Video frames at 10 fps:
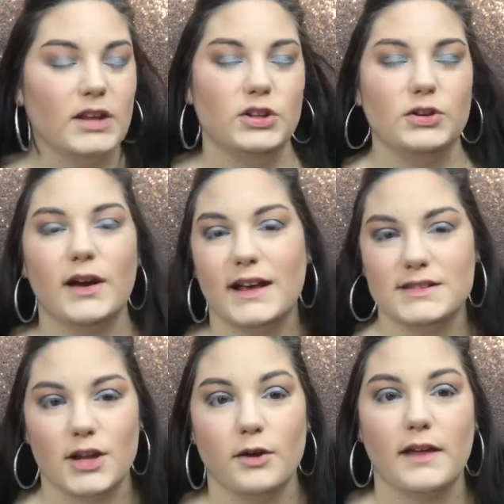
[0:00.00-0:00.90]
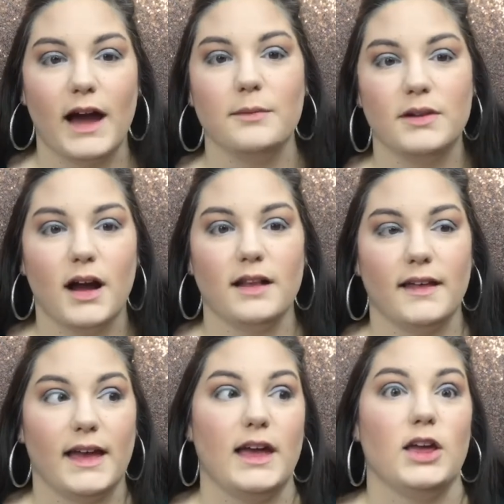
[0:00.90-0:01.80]
You guys know that I'm not
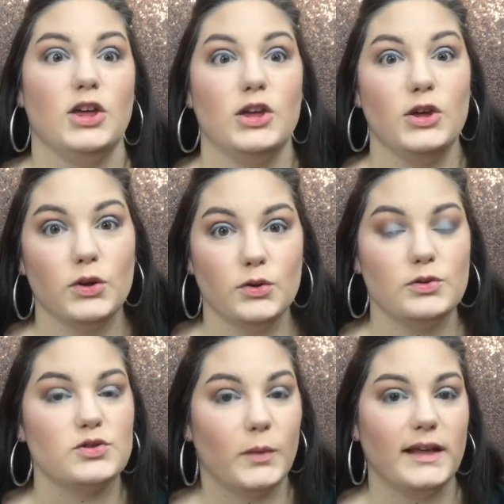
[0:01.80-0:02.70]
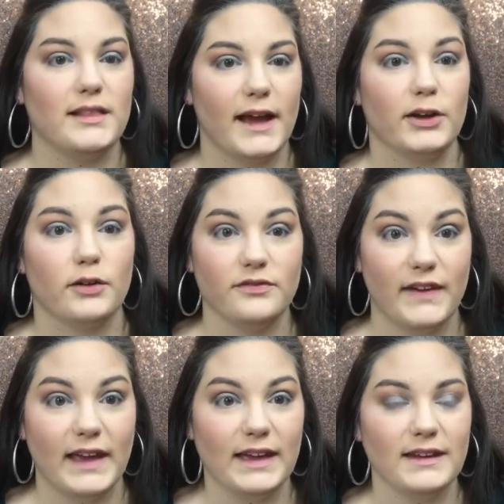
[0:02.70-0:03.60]
like a huge wing liner
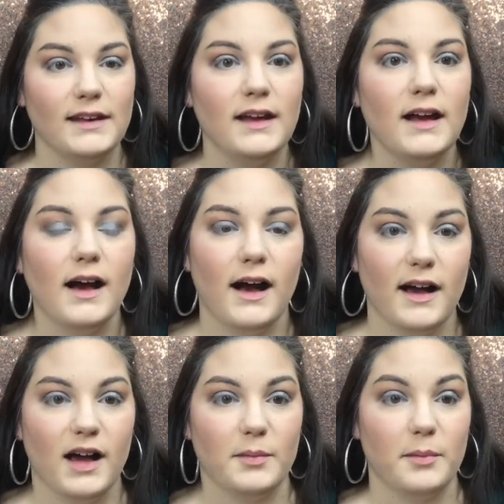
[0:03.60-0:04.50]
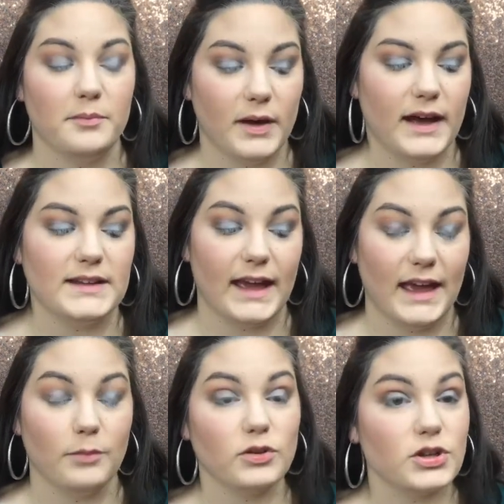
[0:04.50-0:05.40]
fan, but I
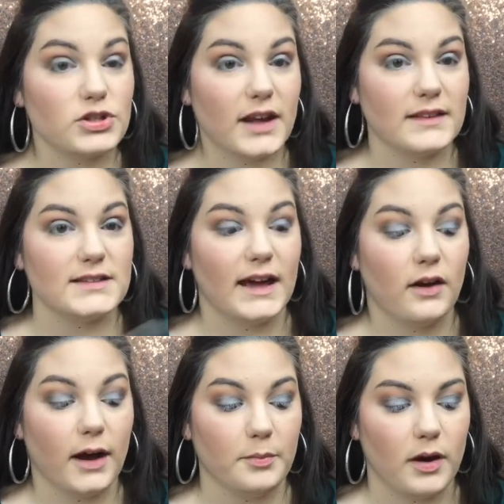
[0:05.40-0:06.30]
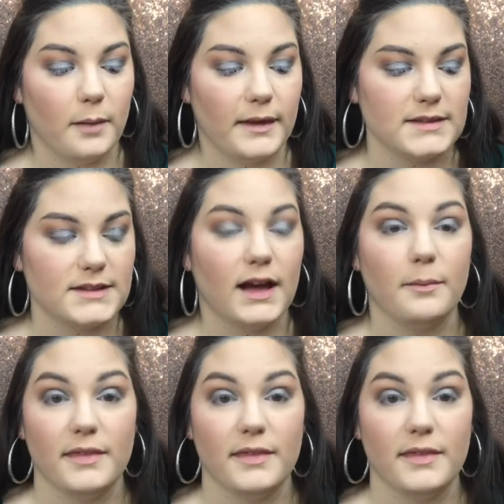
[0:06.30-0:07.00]
am going to try this out, I promise.